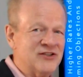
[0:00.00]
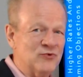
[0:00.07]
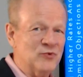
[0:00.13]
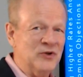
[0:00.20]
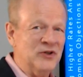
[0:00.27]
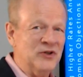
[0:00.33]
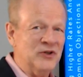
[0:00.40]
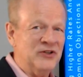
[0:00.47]
of the
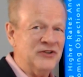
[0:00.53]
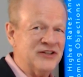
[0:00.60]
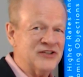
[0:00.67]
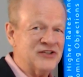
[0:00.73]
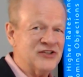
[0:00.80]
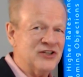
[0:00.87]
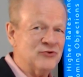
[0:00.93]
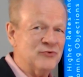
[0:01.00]
world and the
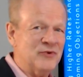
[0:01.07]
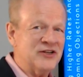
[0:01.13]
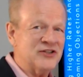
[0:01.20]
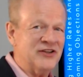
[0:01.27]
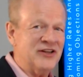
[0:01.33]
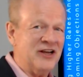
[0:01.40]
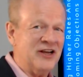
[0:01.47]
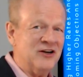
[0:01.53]

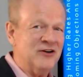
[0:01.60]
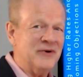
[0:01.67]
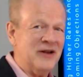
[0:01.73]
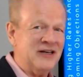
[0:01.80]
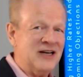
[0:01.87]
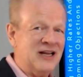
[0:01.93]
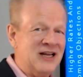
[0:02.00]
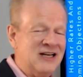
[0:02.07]
situation they are
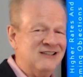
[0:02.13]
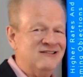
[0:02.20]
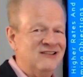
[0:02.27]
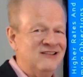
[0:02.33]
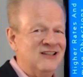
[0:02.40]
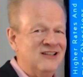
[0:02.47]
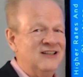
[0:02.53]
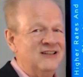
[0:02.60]
right now,
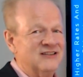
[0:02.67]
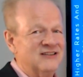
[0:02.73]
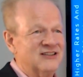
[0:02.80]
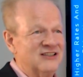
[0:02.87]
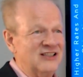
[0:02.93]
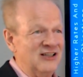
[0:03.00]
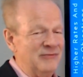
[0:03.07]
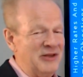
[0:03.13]
it's
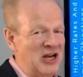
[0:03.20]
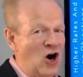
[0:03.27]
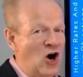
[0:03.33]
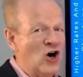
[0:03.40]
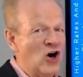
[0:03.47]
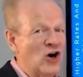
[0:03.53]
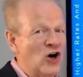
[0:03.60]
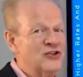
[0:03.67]
going to be
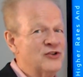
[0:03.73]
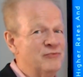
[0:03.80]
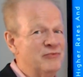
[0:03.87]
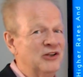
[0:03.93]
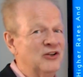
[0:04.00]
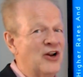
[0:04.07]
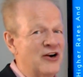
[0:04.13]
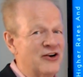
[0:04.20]
hard to
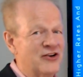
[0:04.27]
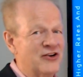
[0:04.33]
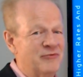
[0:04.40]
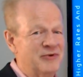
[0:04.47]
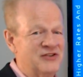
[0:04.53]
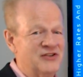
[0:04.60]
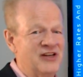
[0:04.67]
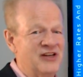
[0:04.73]
build
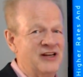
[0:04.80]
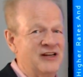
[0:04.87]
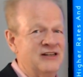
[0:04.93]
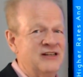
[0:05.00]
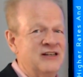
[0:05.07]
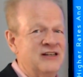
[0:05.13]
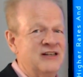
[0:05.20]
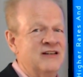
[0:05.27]
occupancy.
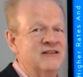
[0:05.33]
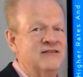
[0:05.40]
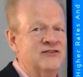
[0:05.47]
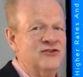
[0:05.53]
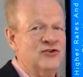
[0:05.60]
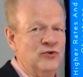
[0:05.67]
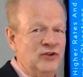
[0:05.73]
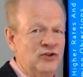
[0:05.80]

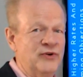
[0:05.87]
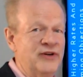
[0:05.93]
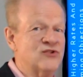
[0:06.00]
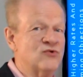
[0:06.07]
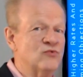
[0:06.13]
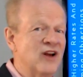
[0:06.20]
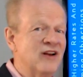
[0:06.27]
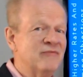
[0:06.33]
To increase
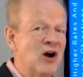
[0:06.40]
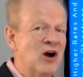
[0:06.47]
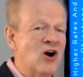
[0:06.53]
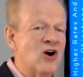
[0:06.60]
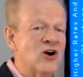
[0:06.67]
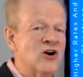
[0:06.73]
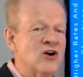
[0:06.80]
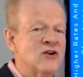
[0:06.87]

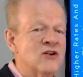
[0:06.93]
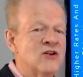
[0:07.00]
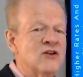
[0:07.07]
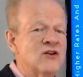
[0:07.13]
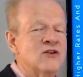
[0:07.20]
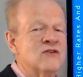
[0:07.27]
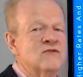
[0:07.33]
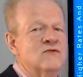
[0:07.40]
RevPAR,
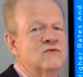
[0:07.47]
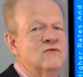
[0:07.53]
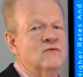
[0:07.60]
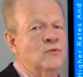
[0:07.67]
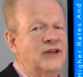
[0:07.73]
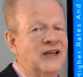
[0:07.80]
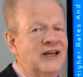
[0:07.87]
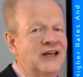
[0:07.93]

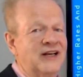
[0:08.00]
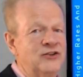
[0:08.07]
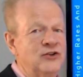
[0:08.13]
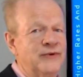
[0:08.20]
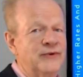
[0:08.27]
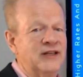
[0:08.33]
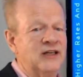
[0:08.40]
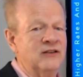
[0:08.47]
we got to
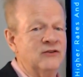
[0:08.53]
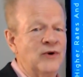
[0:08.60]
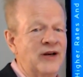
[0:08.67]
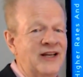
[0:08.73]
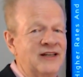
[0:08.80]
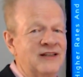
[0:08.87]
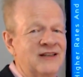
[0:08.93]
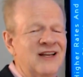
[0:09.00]
do it on
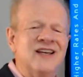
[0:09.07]
rate.